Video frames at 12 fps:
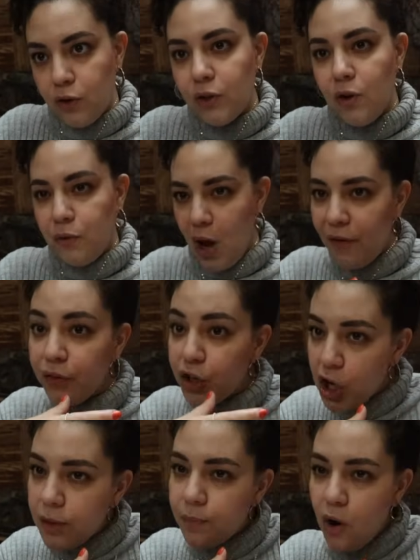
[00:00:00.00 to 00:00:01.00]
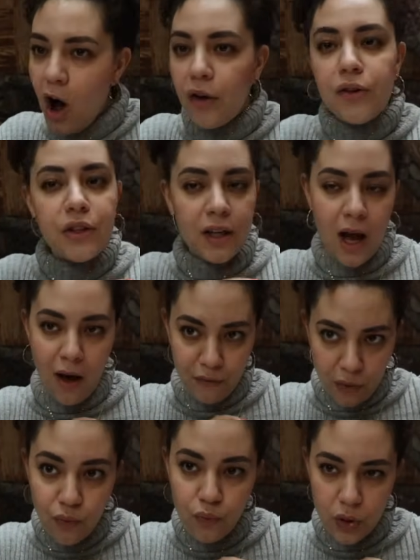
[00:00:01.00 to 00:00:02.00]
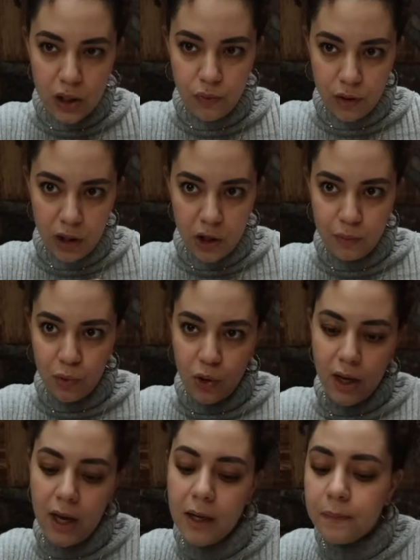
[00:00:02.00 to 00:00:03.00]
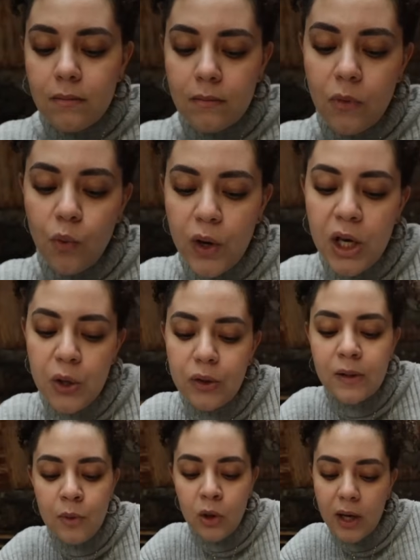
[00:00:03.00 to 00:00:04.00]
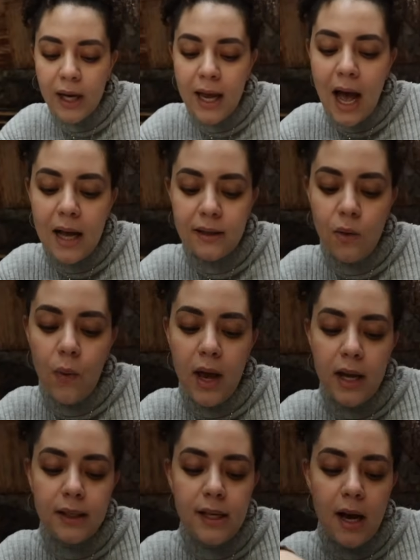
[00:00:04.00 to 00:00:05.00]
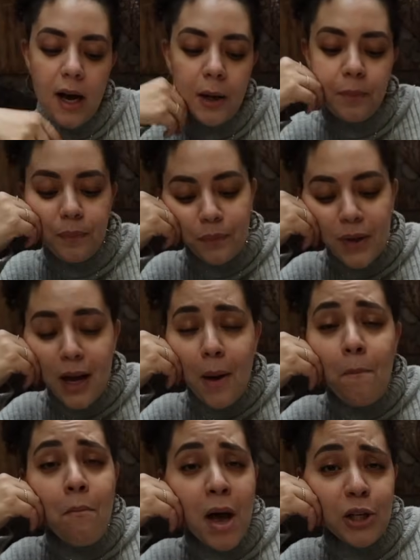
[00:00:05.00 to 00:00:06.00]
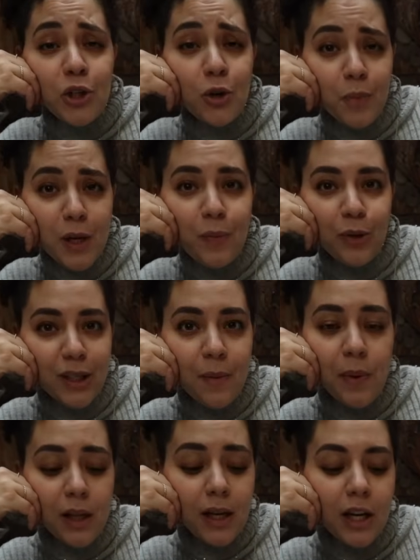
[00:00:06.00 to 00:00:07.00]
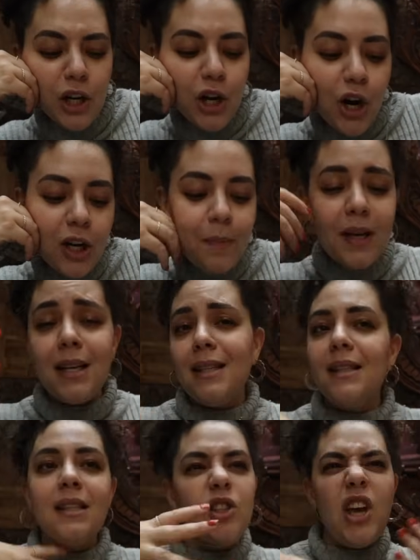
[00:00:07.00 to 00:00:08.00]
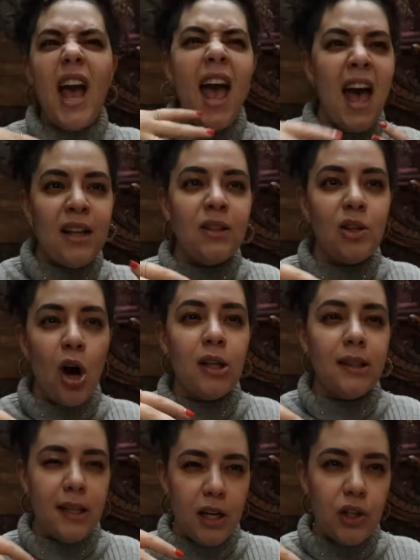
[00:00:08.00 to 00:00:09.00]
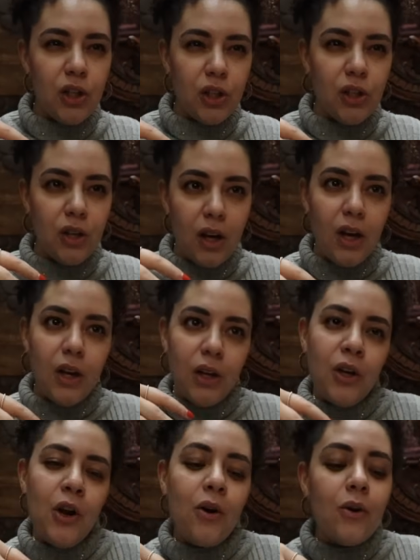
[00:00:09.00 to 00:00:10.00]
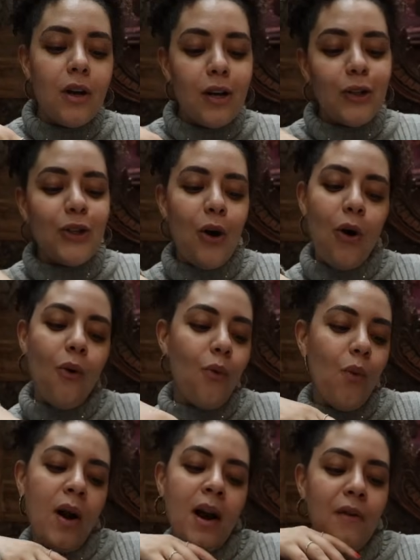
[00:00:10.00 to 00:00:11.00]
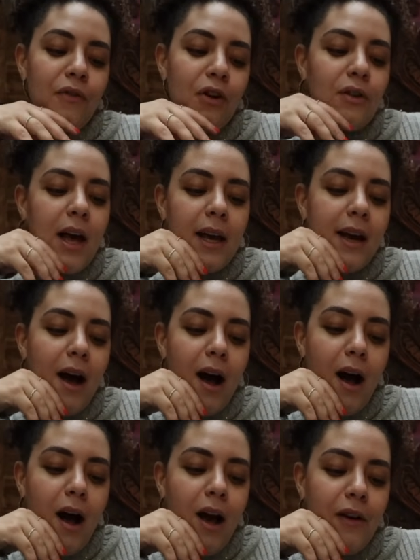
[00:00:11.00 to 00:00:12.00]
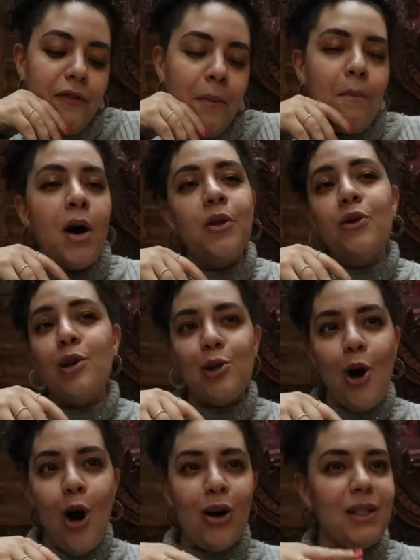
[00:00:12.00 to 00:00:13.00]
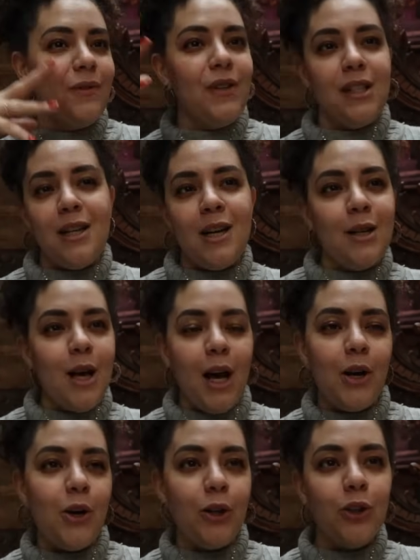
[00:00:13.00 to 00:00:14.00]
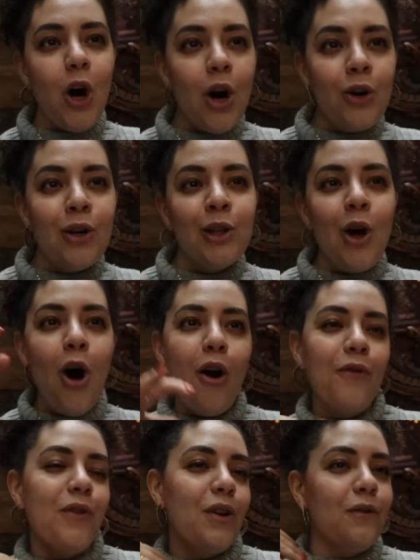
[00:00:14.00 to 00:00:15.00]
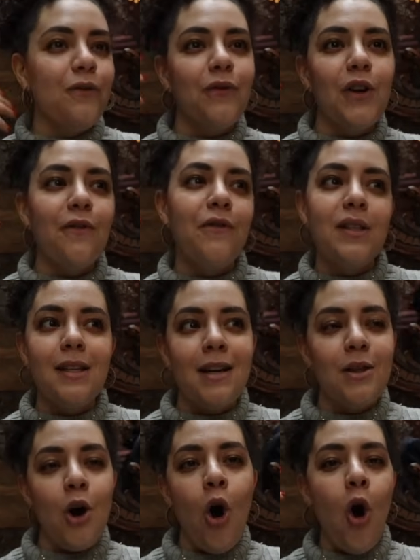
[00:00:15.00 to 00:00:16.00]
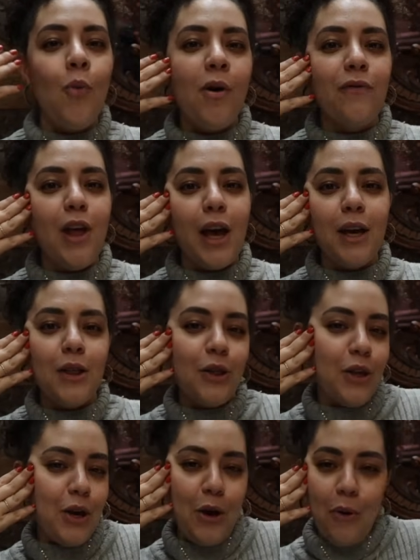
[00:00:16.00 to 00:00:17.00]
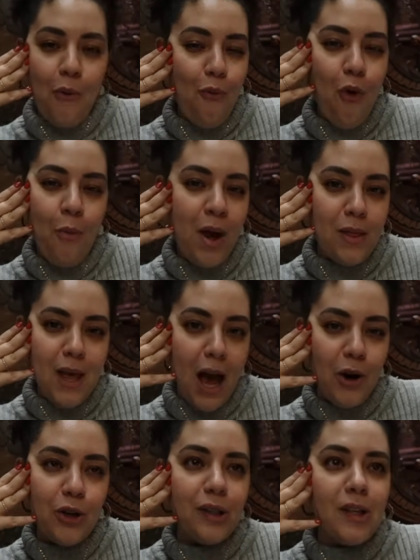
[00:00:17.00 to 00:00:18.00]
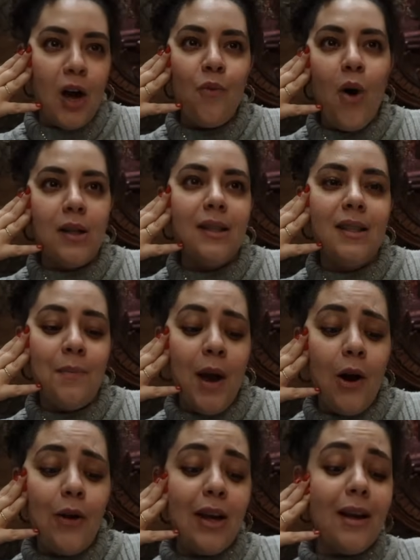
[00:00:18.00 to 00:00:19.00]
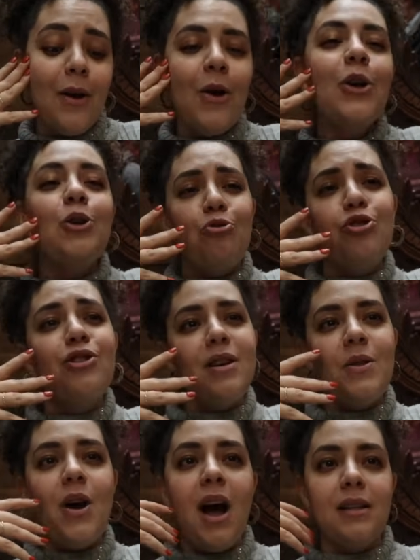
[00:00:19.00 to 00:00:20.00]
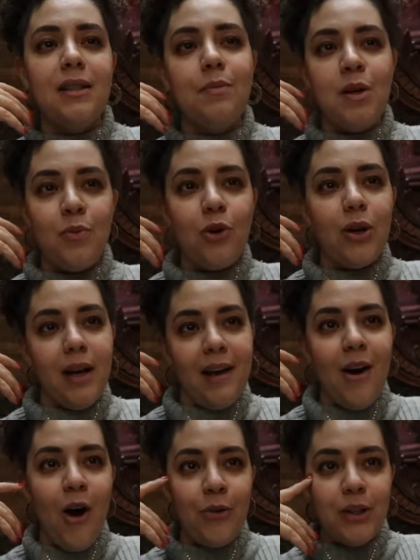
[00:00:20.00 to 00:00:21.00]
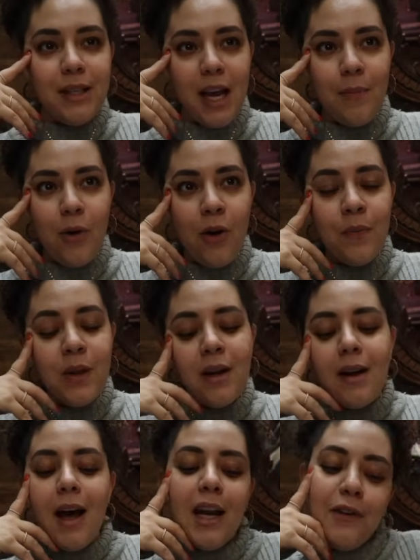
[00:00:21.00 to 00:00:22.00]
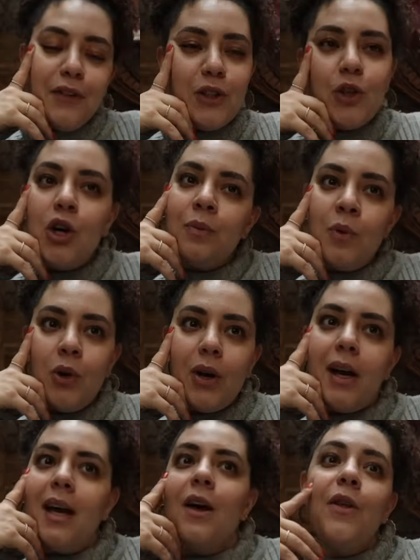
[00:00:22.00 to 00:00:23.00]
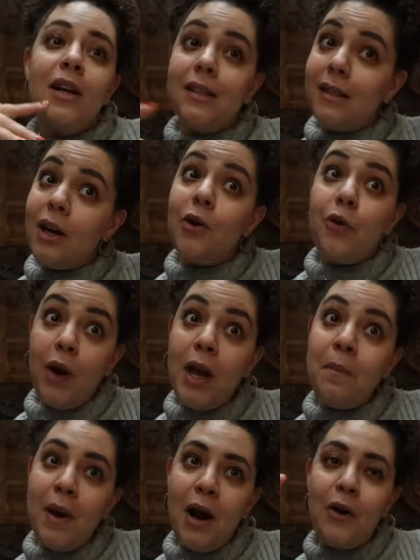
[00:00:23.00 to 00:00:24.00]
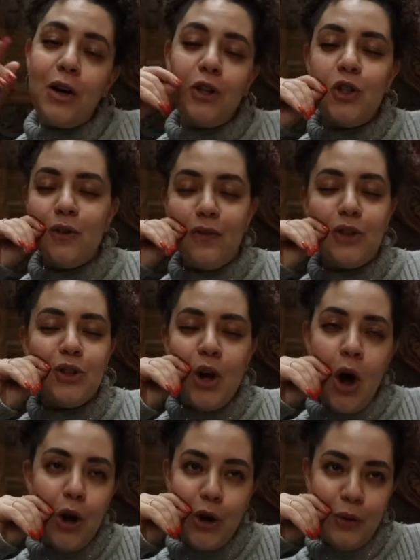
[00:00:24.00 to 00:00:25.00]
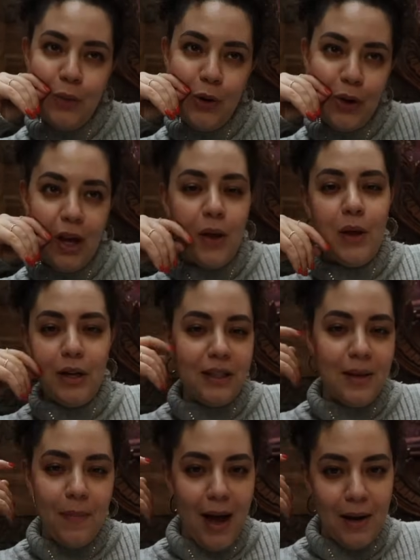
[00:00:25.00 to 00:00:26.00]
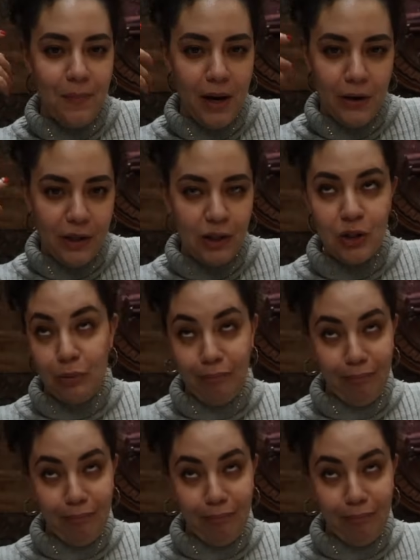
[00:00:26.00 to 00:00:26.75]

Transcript: So if you have good broth, you're gonna have really, really good molokhia. We use molokhia as a way to measure people's ability to cook because it's such a hands-on dish, you know? So whenever like if a mother-in-law is visiting like her daughter-in-law, if they're visiting the home of like the woman that her son wants to marry, usually there has to be molokhia on the table. And if it's good molokhia, then it's a great marriage. If it's not good molokhia, then it's a bad marriage.